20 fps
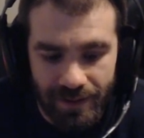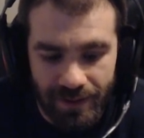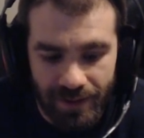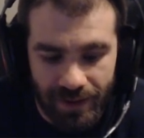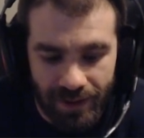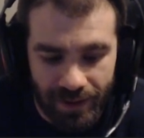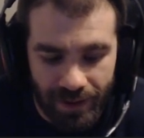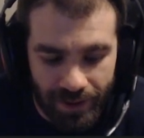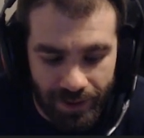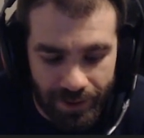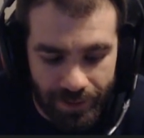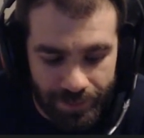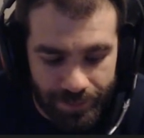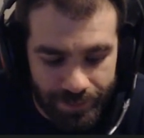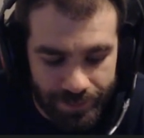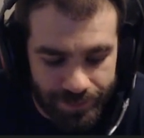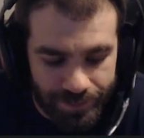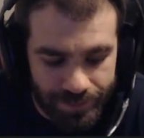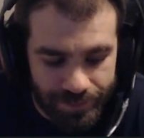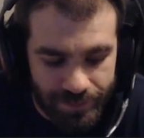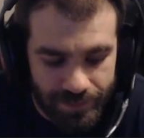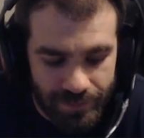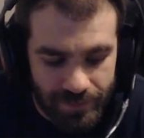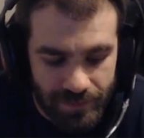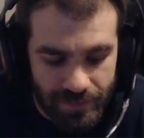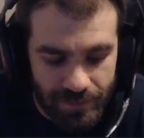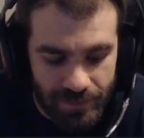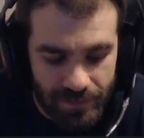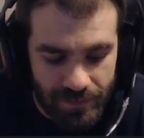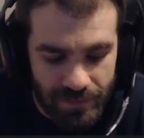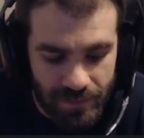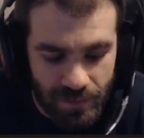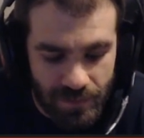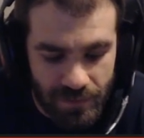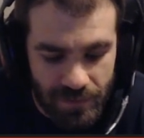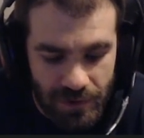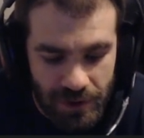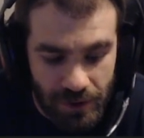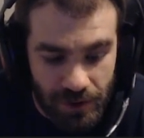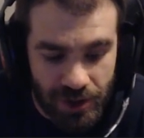Um,
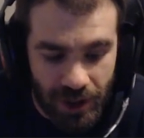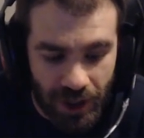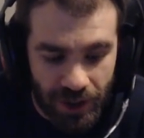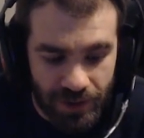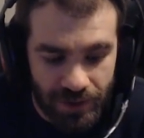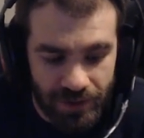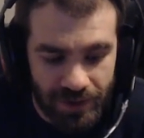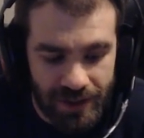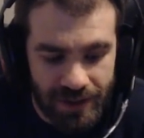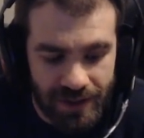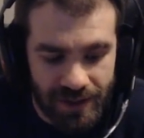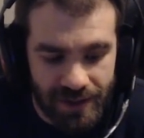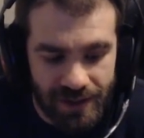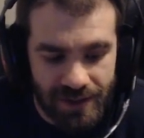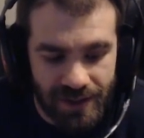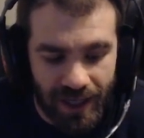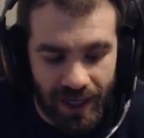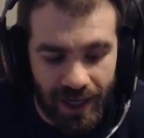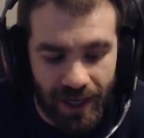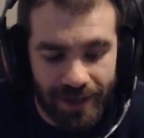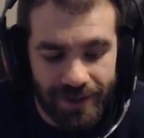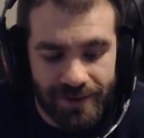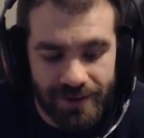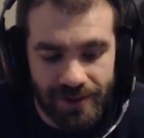so generally it does that.